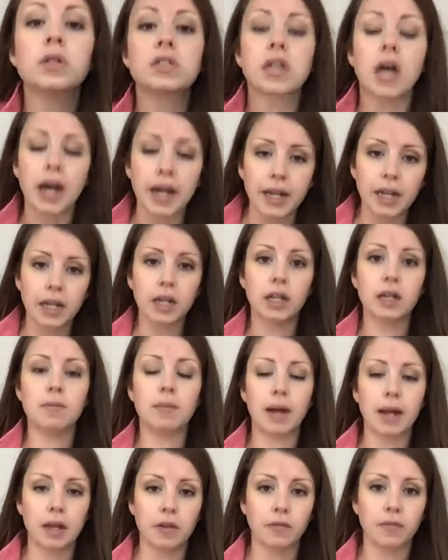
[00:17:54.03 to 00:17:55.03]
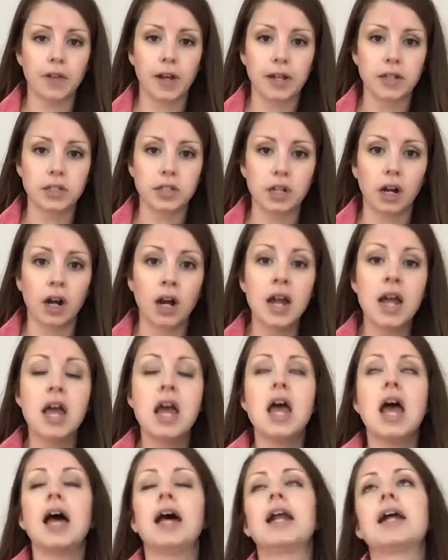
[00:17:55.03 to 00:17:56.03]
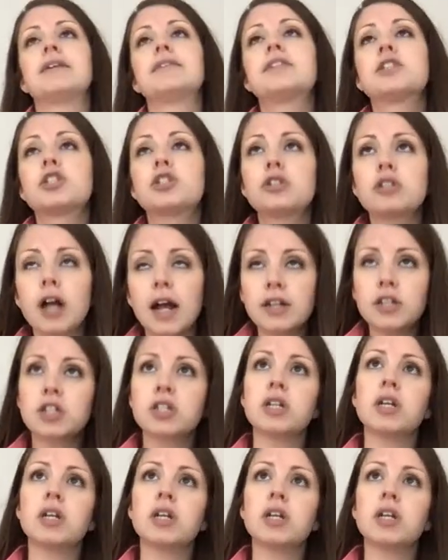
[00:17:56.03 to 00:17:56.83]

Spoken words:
tight in my hip flexor. And I stretched